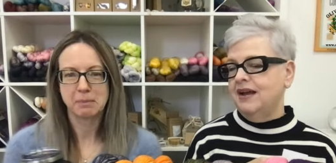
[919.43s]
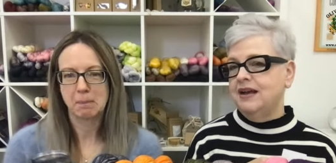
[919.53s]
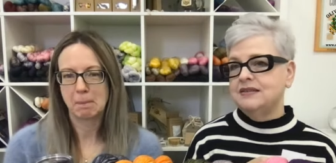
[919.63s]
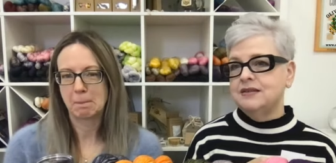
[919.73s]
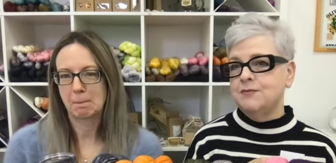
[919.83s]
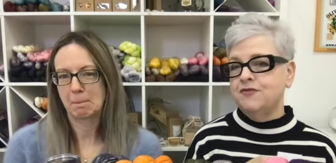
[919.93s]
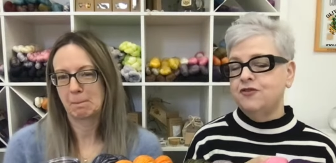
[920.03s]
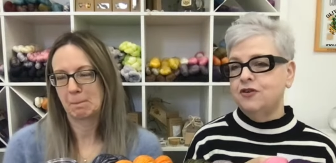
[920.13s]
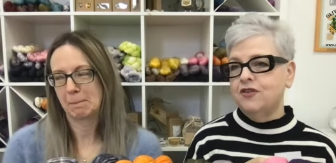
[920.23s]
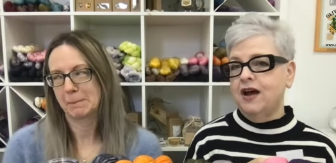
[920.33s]
Speaker 1: I got some
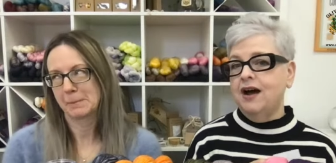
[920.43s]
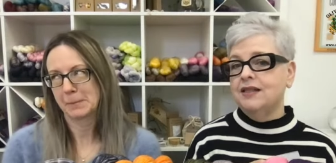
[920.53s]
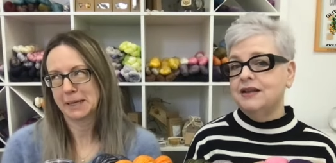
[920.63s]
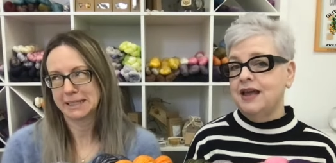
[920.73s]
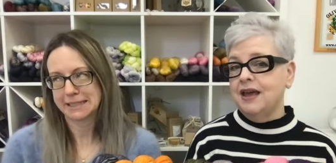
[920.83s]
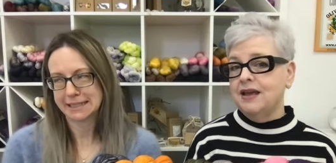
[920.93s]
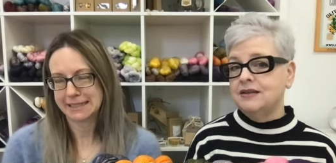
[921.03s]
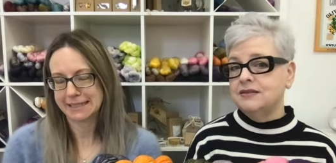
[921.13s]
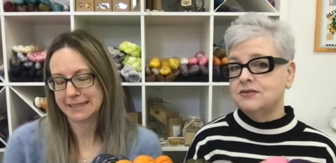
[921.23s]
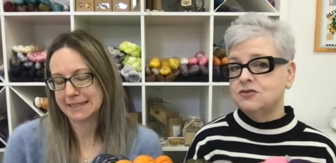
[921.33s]
for the
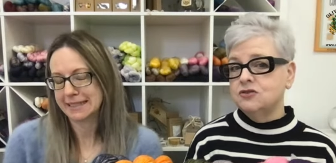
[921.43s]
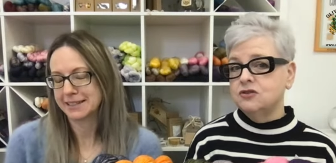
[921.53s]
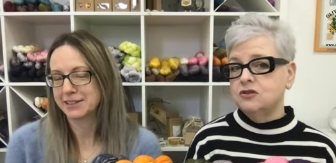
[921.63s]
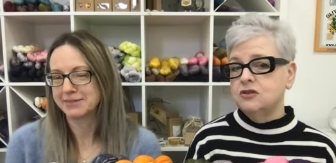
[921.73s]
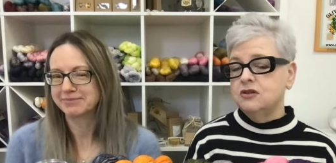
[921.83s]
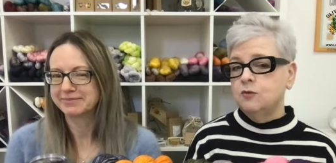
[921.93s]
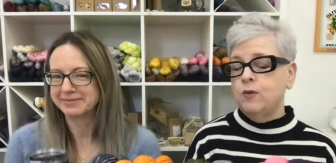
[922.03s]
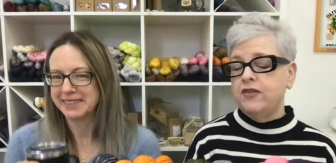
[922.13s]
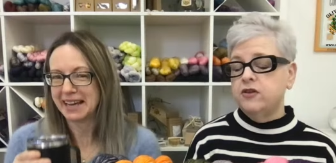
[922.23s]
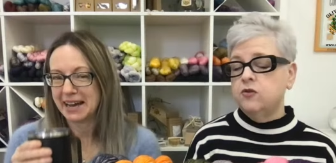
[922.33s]
holidays,
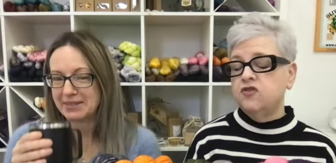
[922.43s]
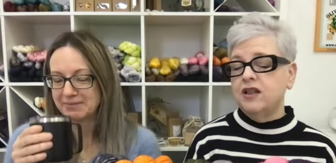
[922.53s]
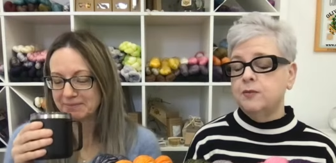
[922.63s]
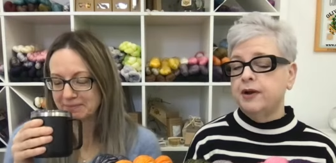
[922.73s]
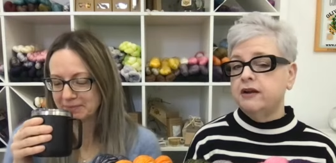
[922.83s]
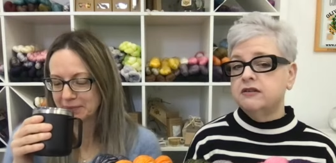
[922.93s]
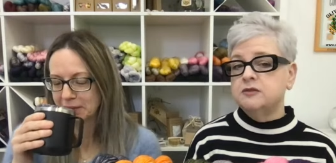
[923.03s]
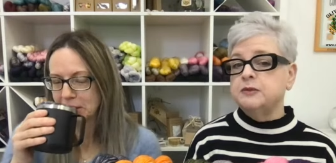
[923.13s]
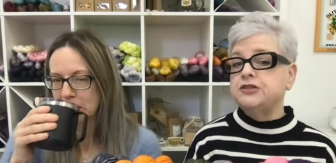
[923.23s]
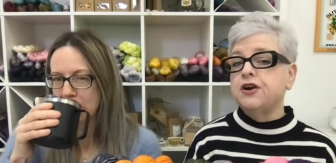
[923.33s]
whether you celebrate
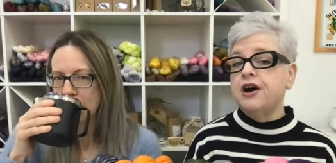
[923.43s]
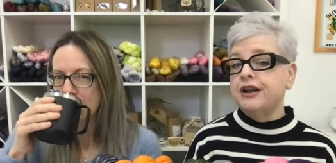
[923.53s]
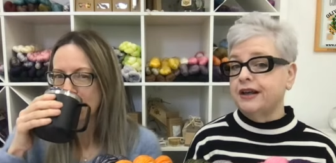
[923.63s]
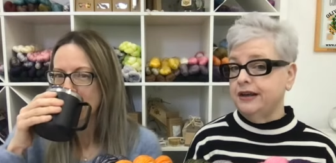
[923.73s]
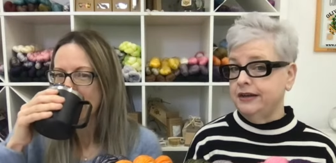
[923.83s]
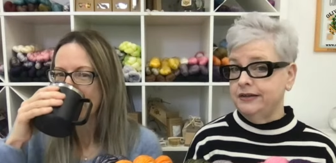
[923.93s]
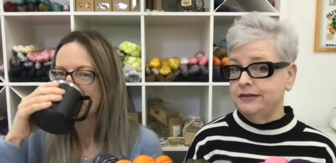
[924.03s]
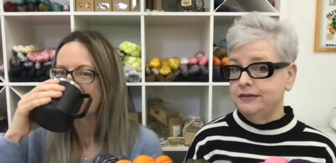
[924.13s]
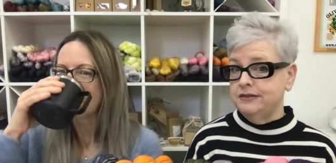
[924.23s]
Christmas or Hanukkah.